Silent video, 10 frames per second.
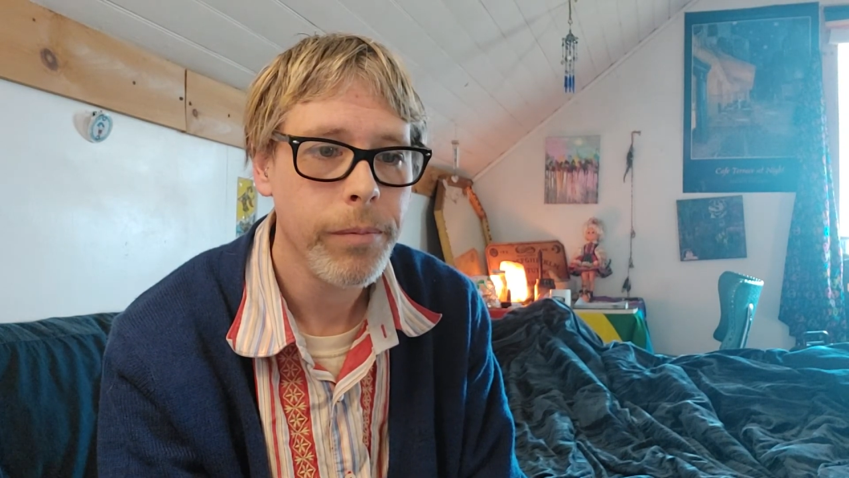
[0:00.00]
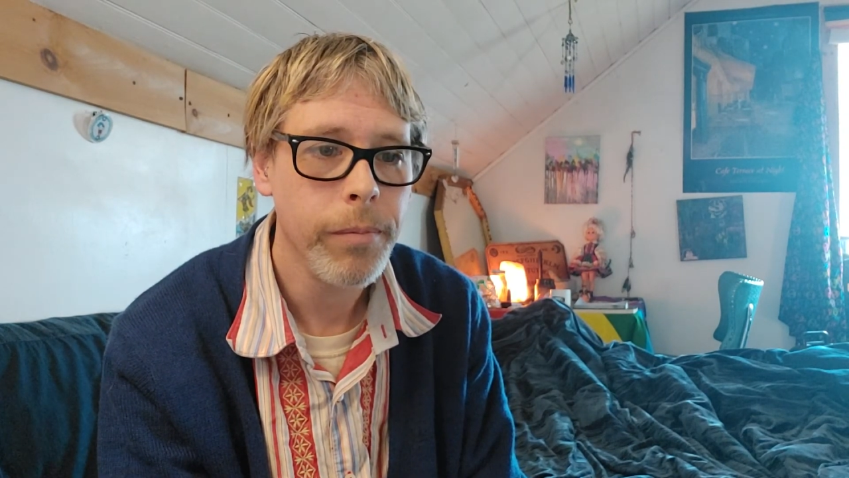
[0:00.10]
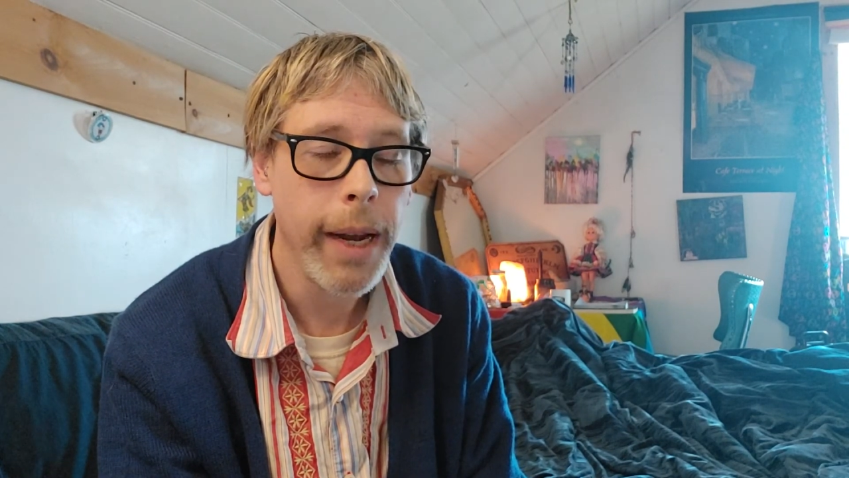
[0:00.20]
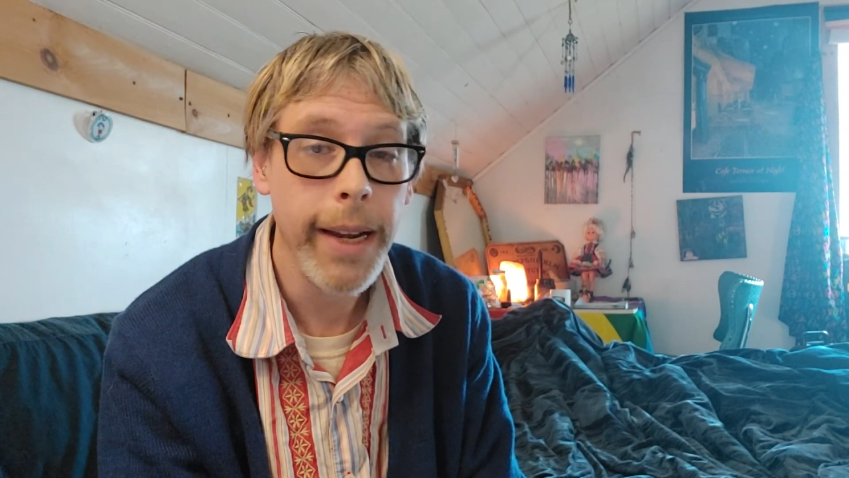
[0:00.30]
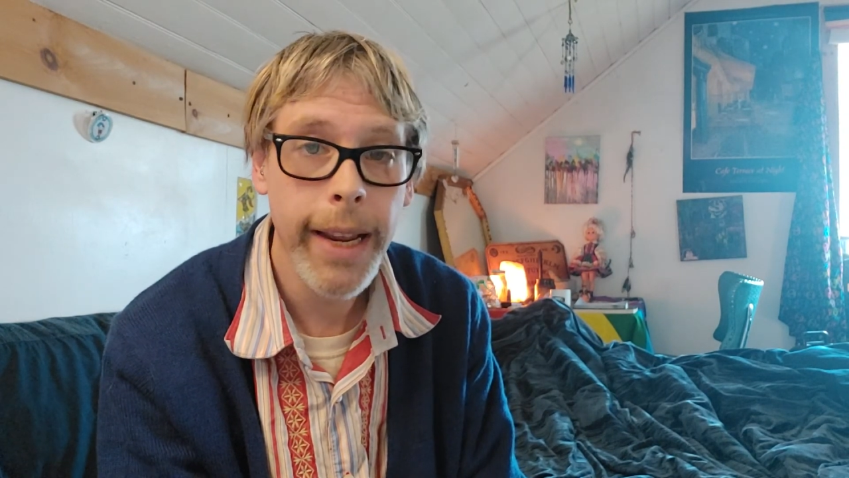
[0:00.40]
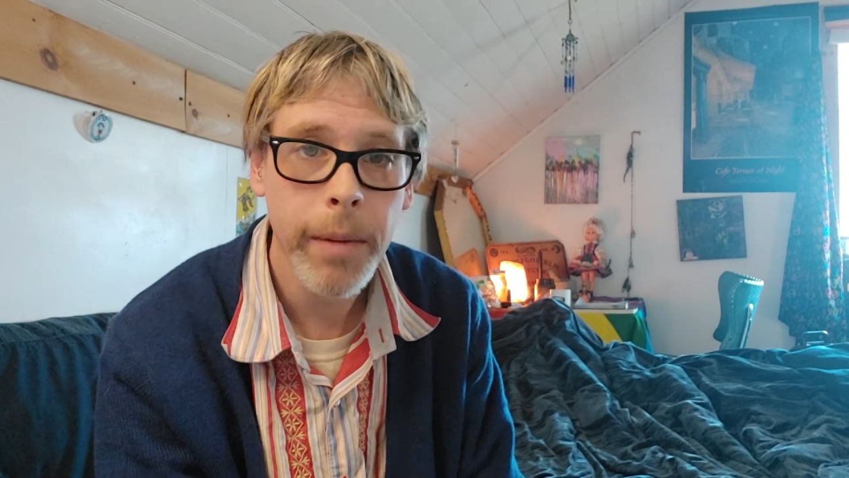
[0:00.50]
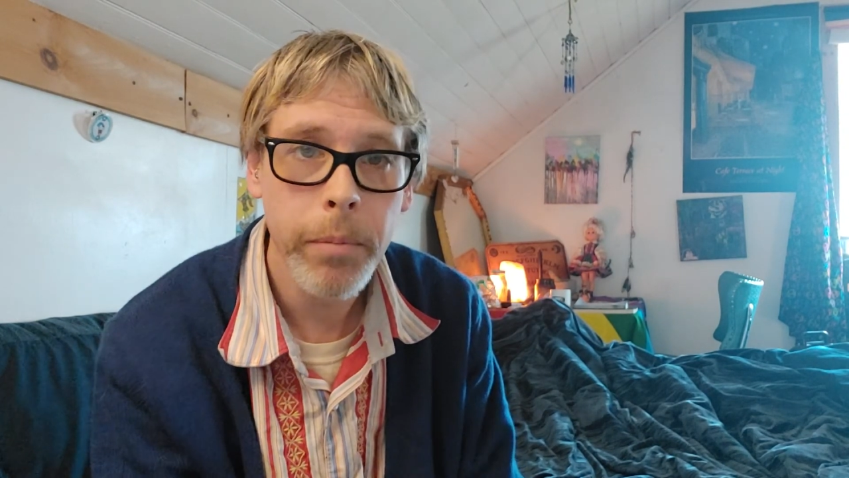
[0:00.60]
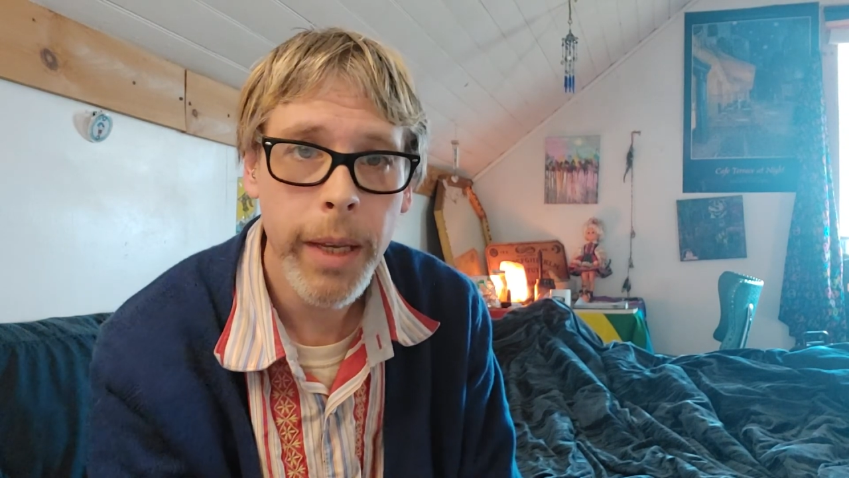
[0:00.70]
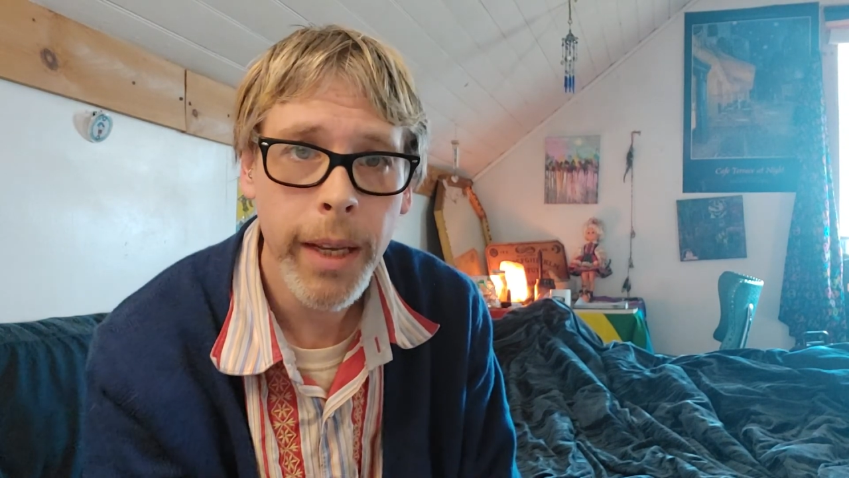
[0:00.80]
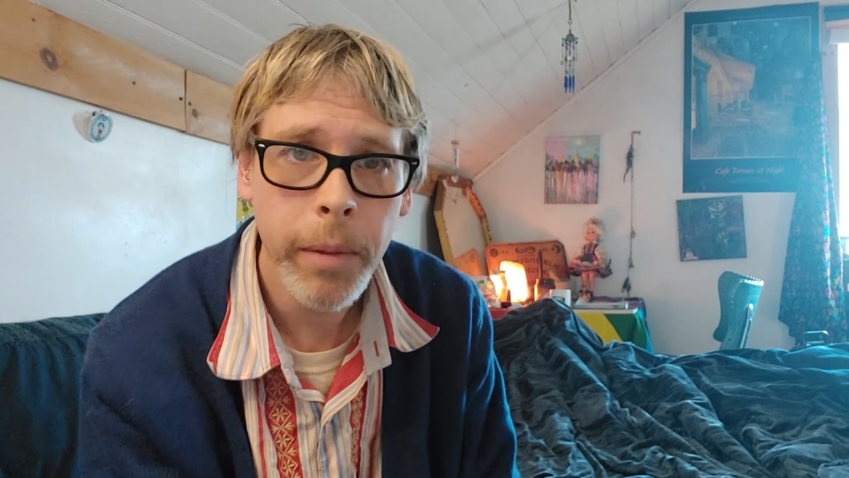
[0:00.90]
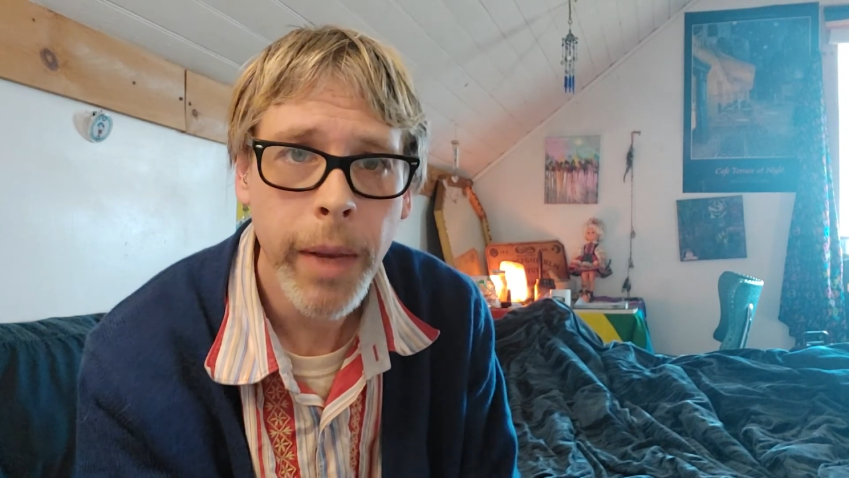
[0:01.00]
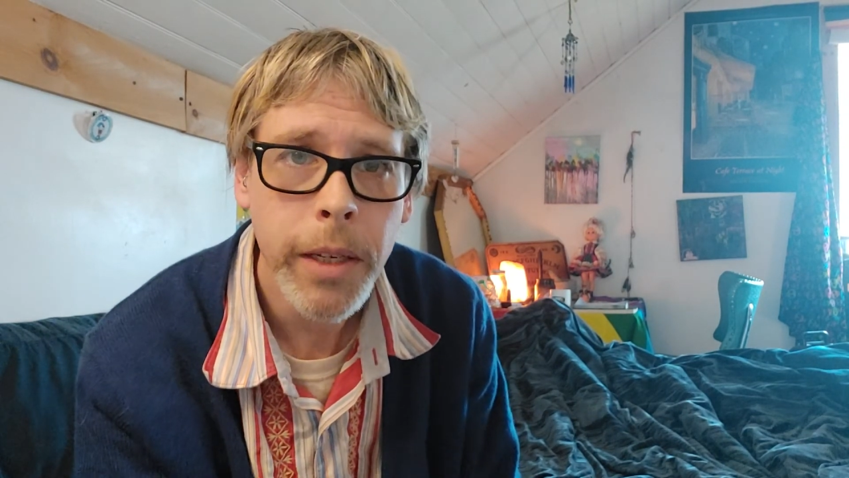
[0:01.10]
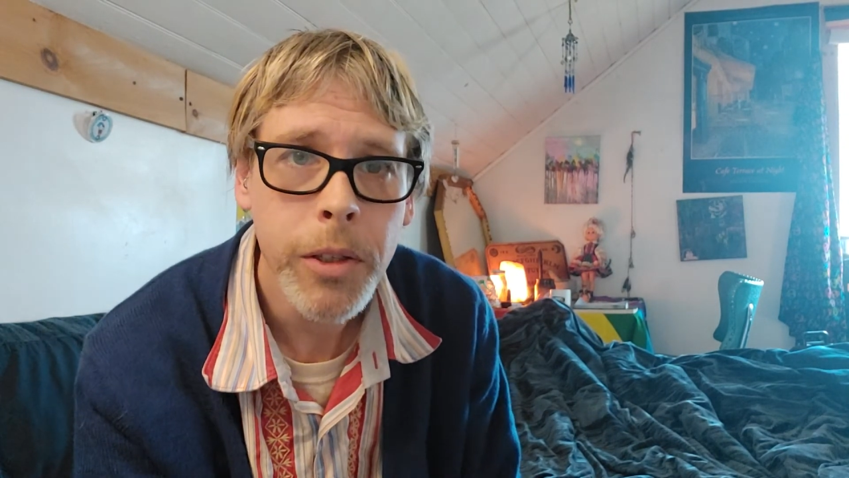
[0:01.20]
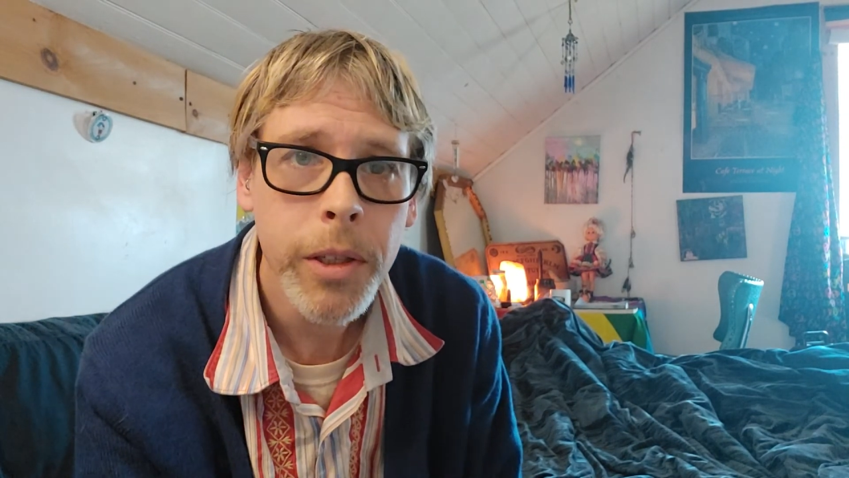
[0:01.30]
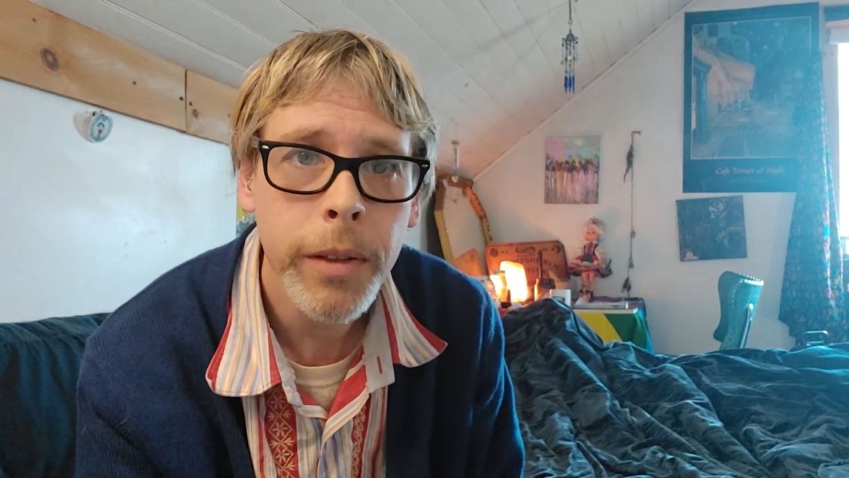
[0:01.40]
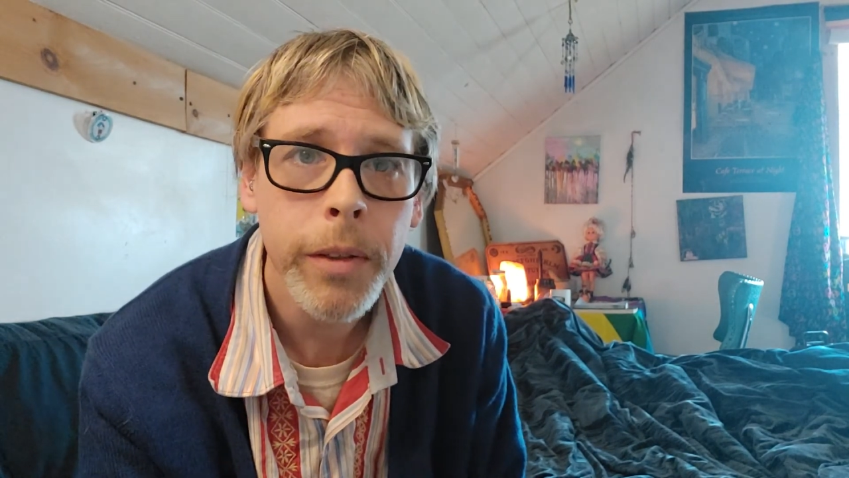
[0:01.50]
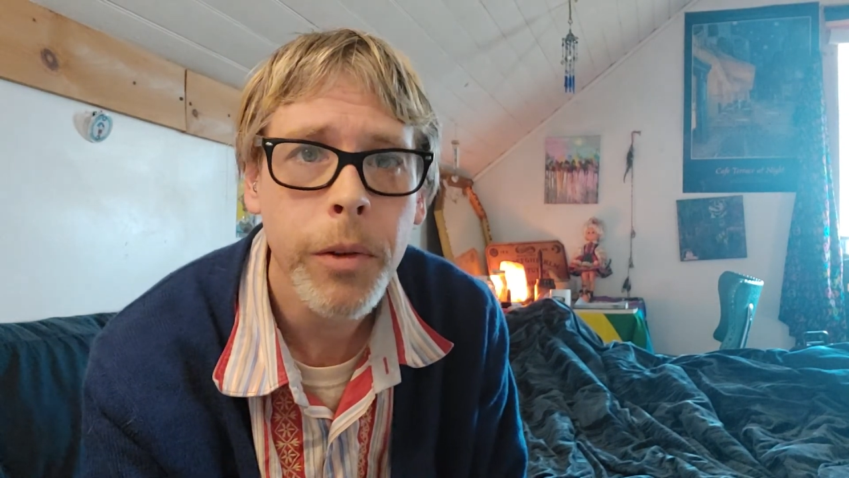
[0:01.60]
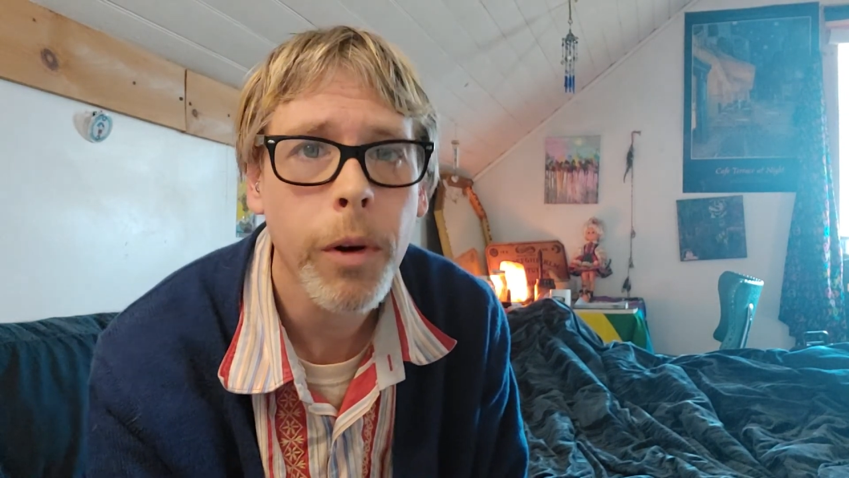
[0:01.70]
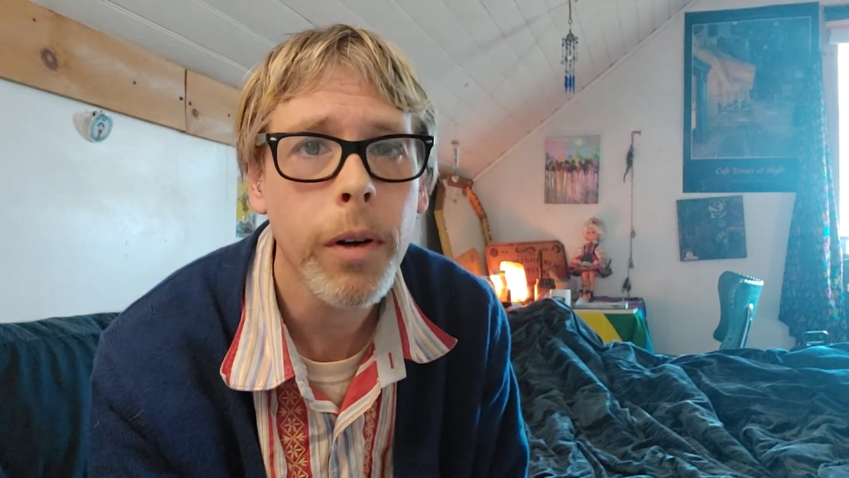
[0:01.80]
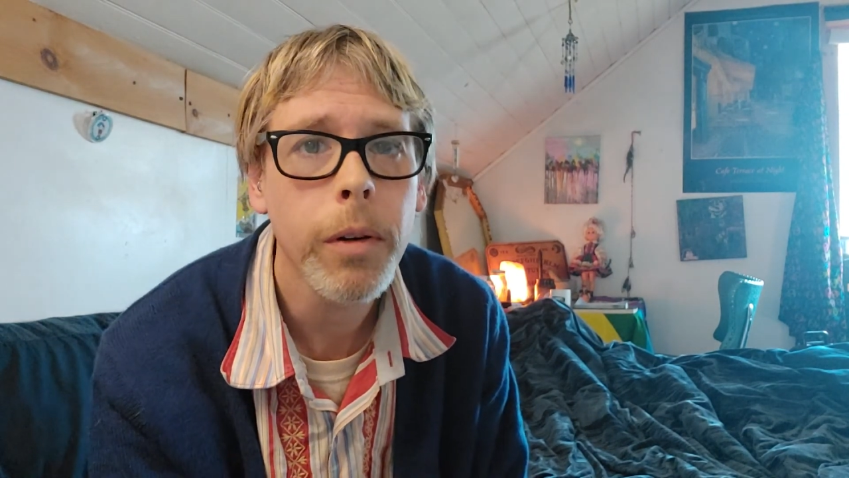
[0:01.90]
my name being mentioned
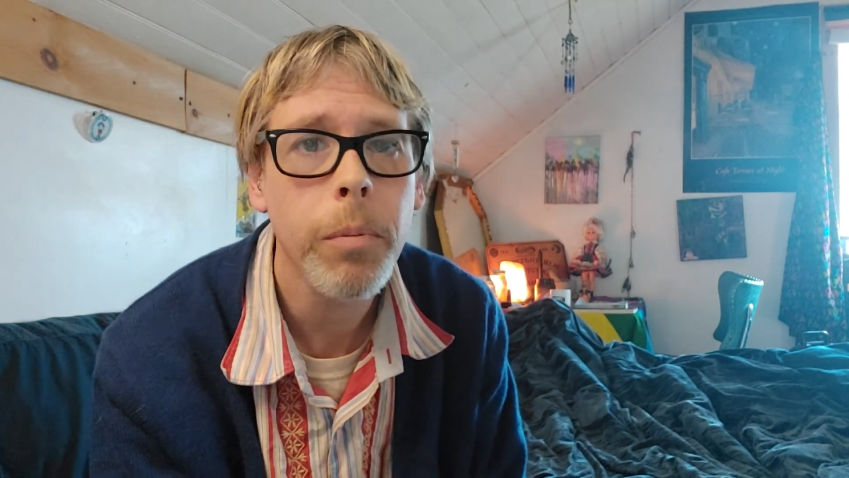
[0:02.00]
or